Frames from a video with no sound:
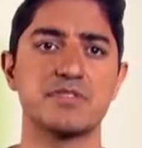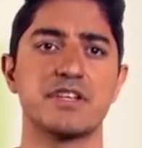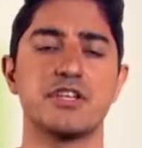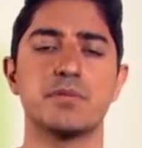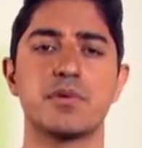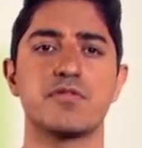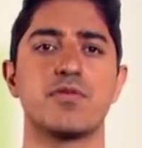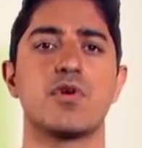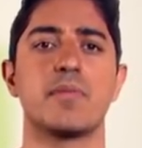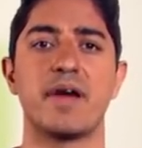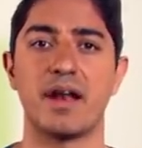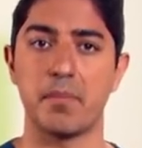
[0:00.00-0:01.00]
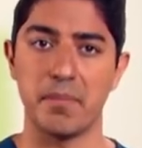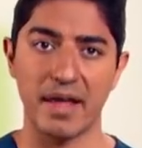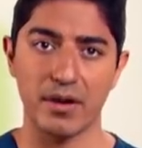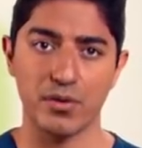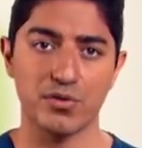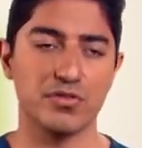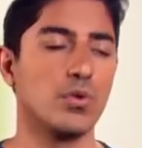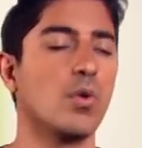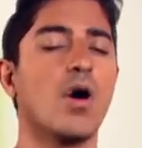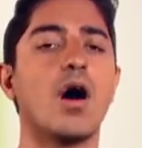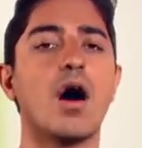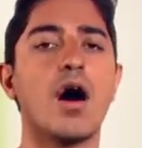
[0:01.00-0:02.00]
that you perform at a medical
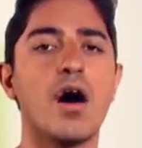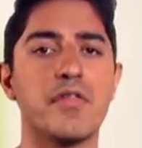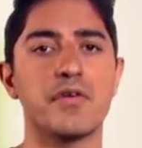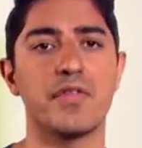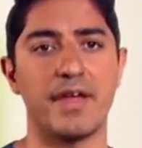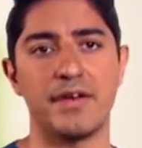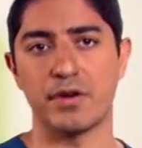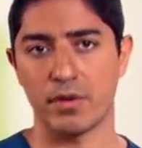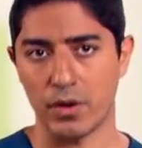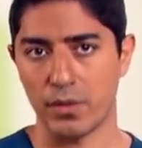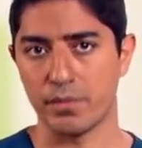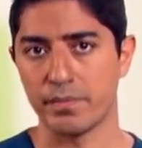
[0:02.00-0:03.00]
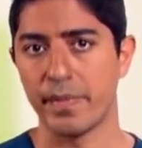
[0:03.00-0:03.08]
school other than your own.